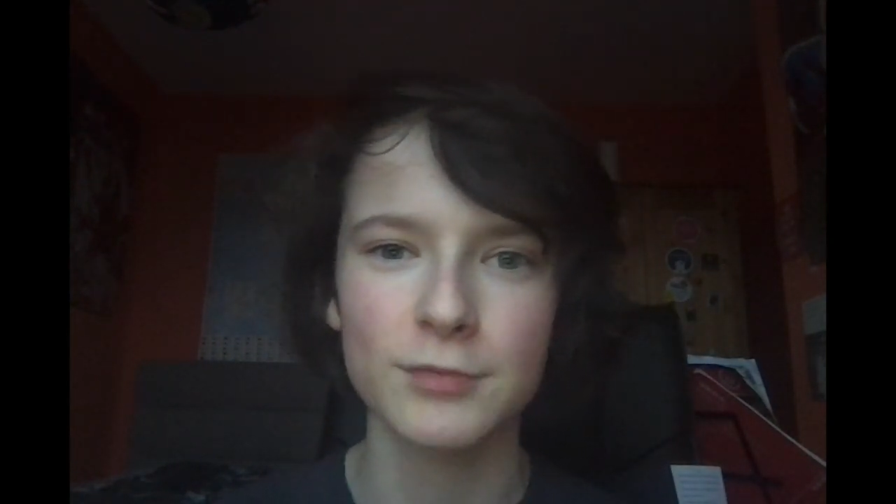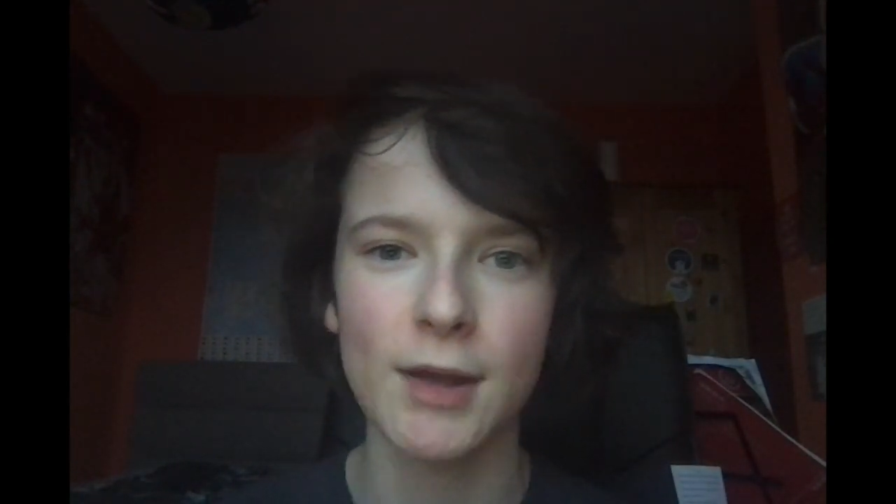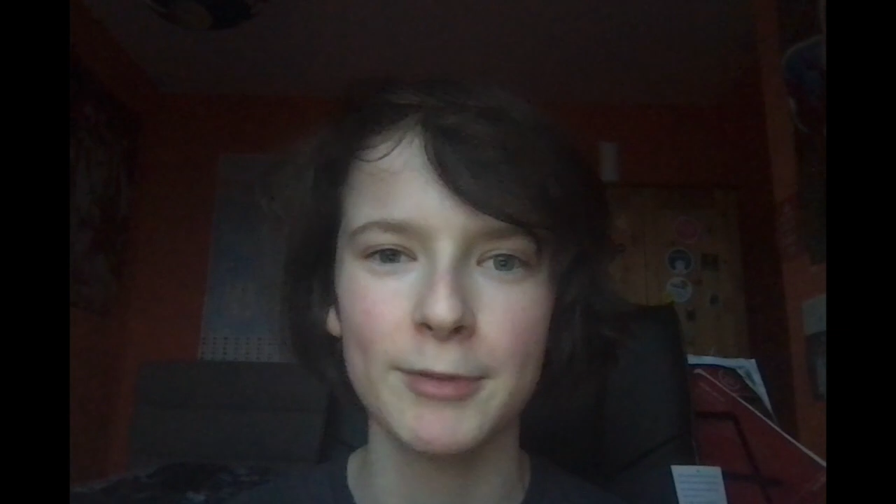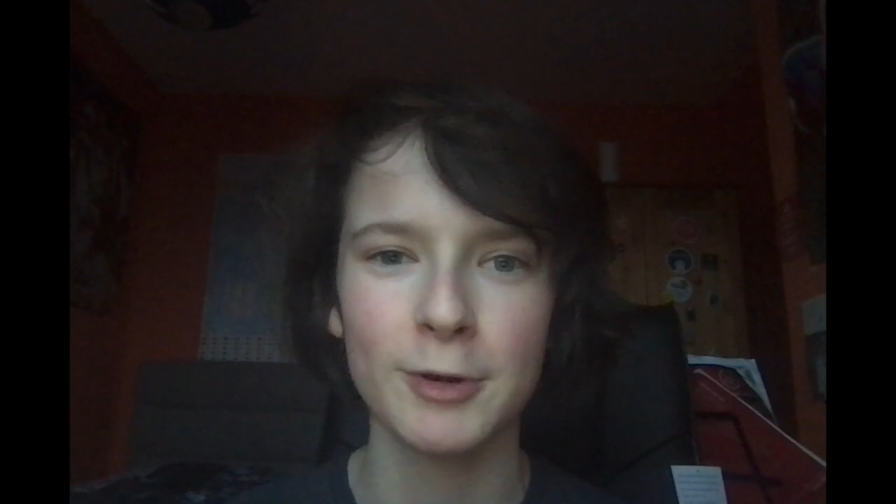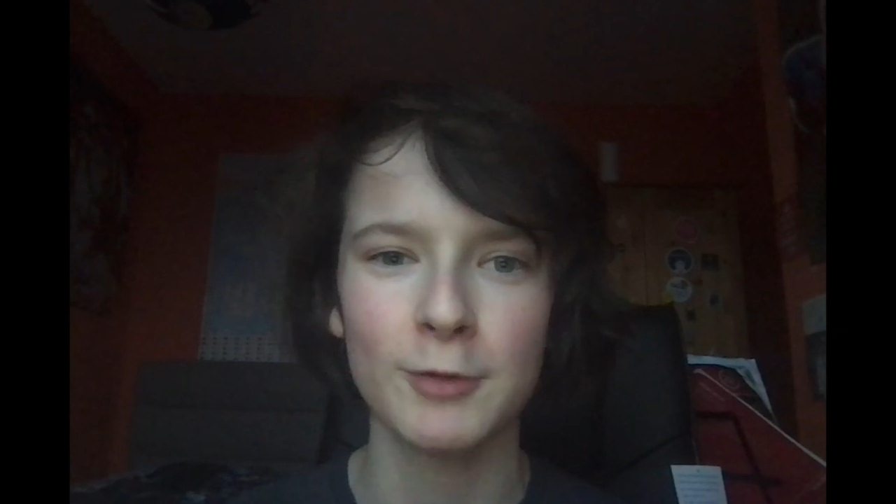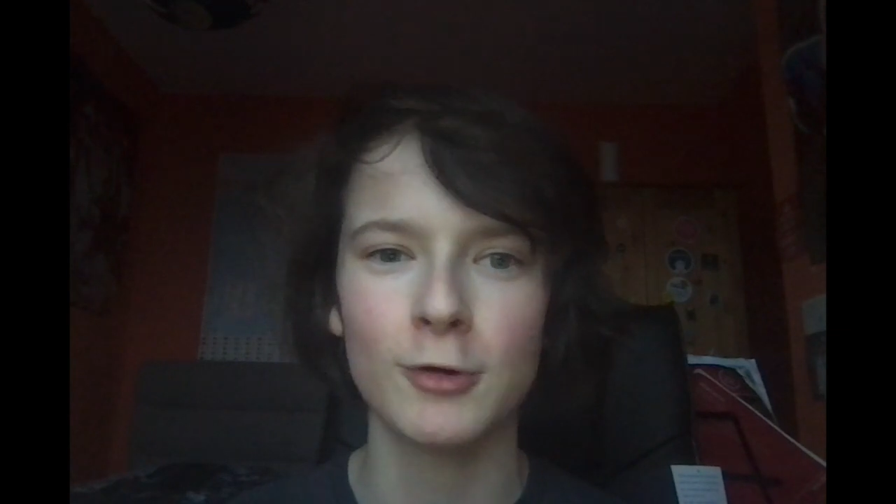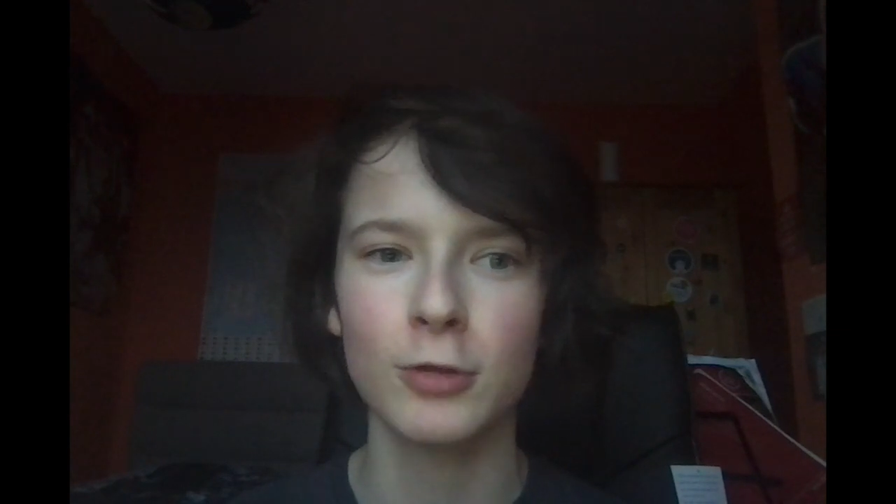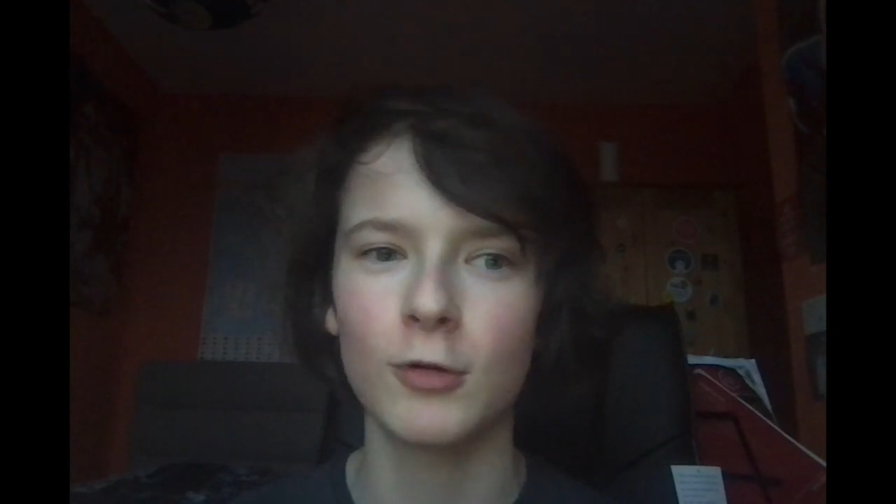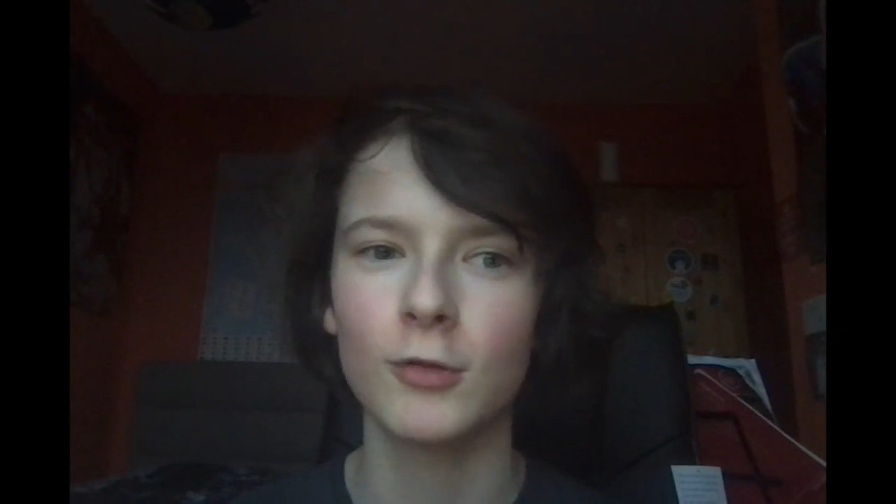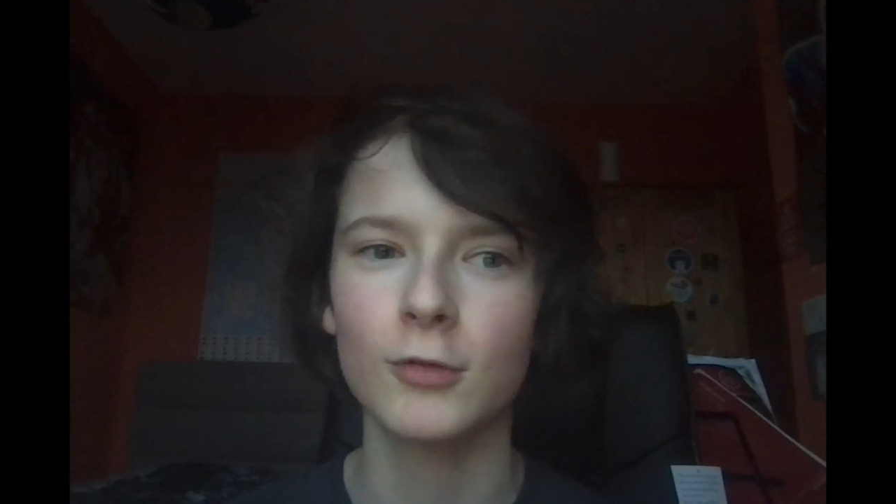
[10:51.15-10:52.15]
Maybe you want
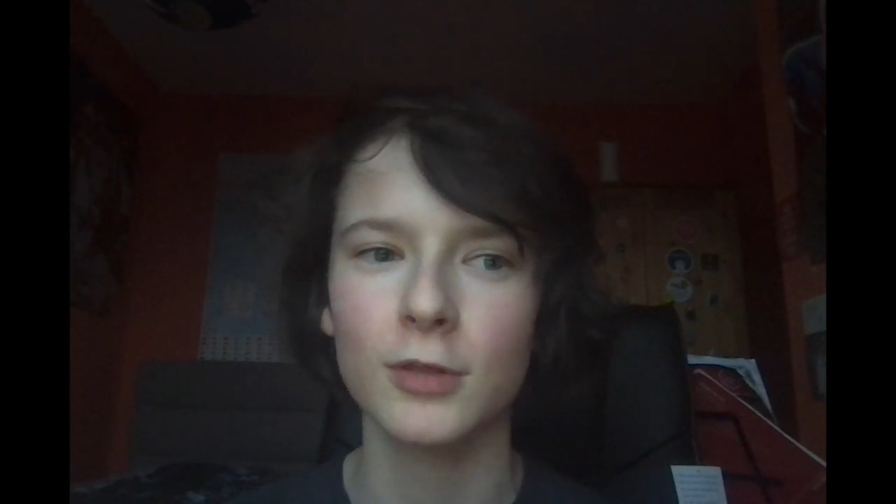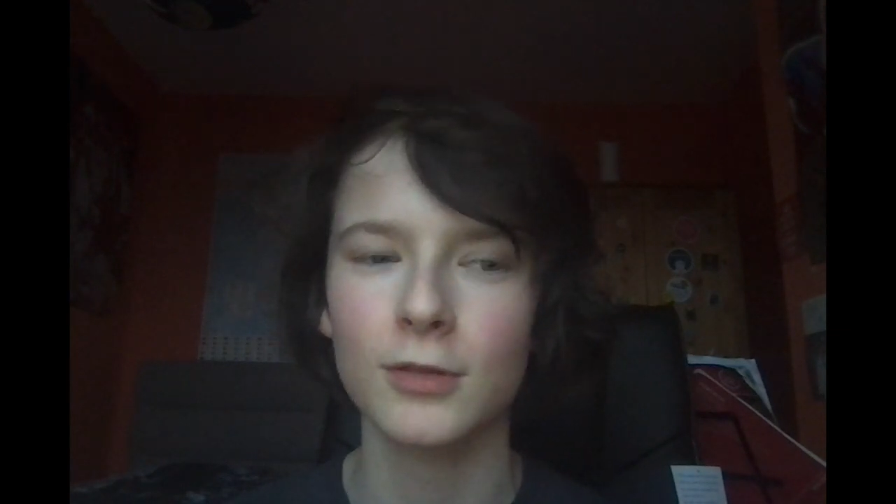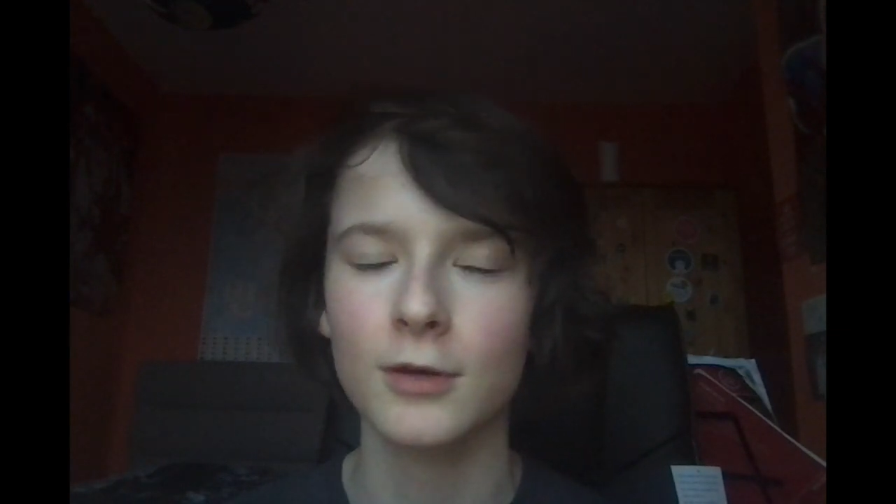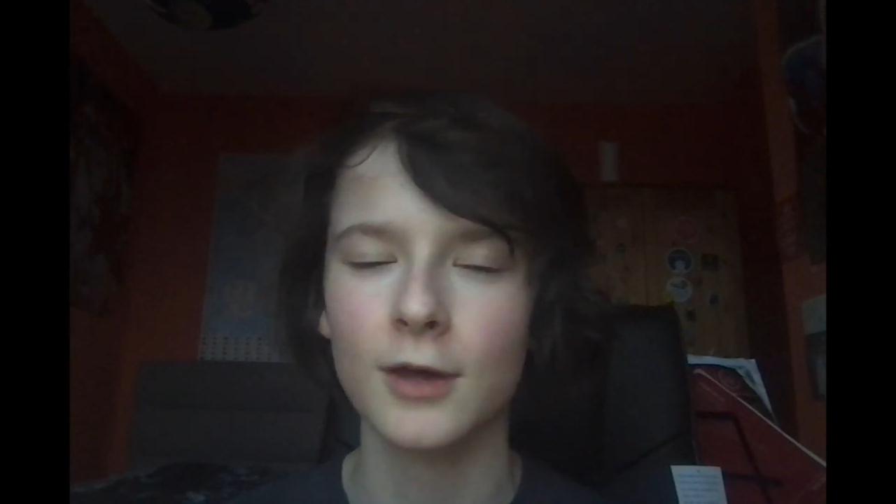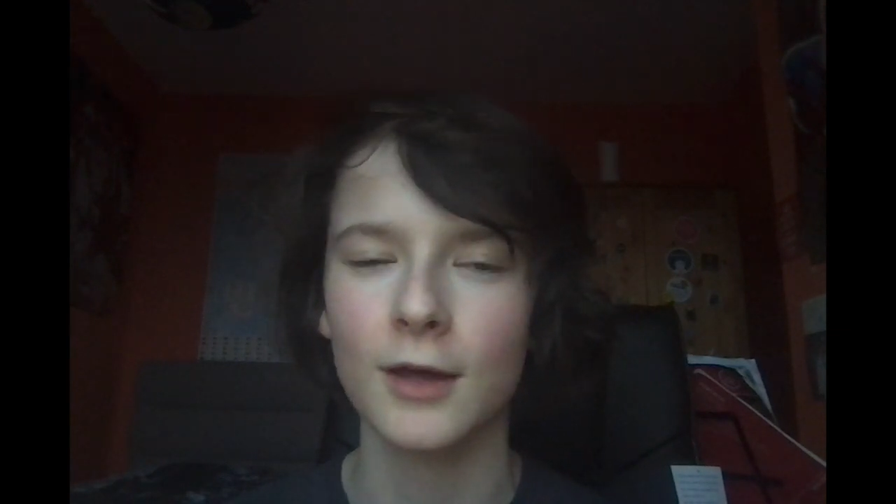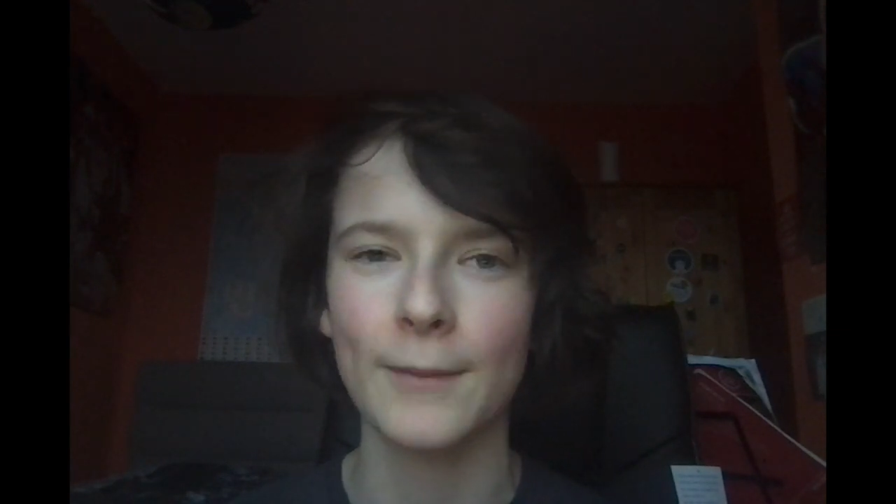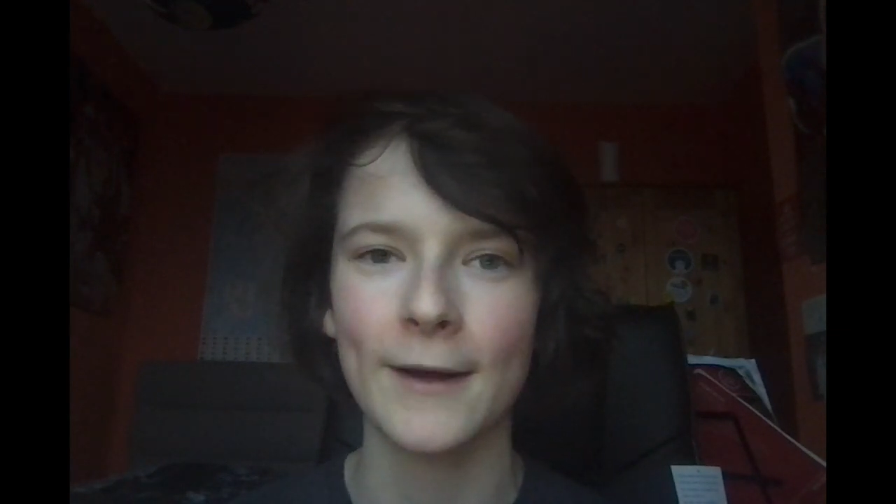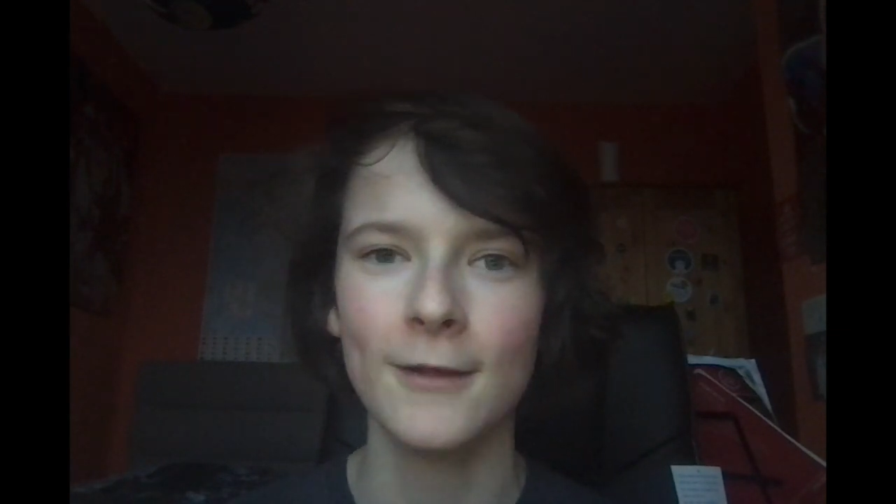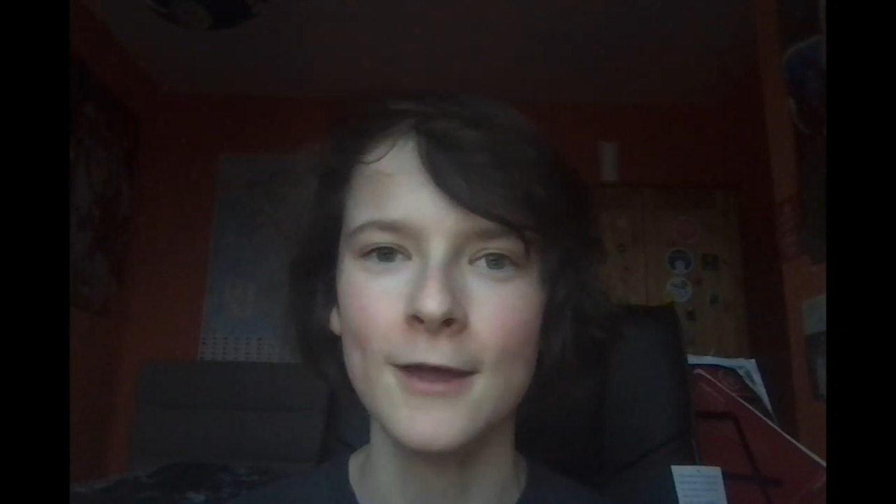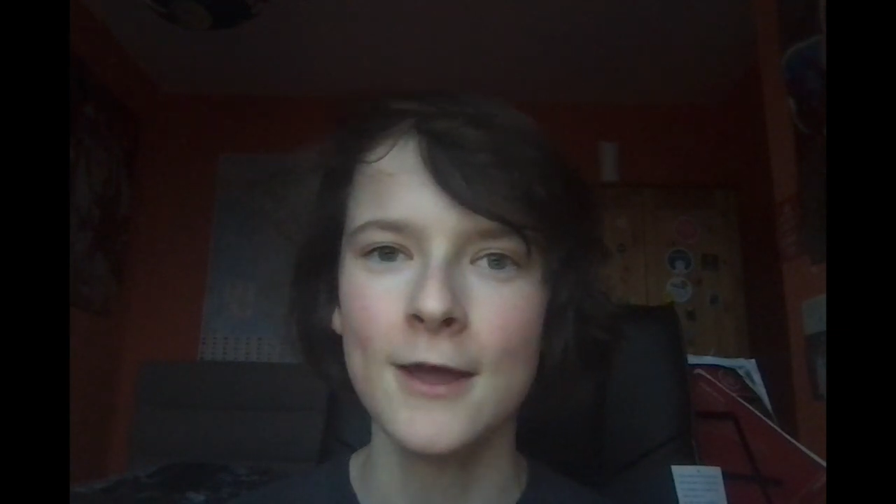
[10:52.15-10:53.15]
to talk about...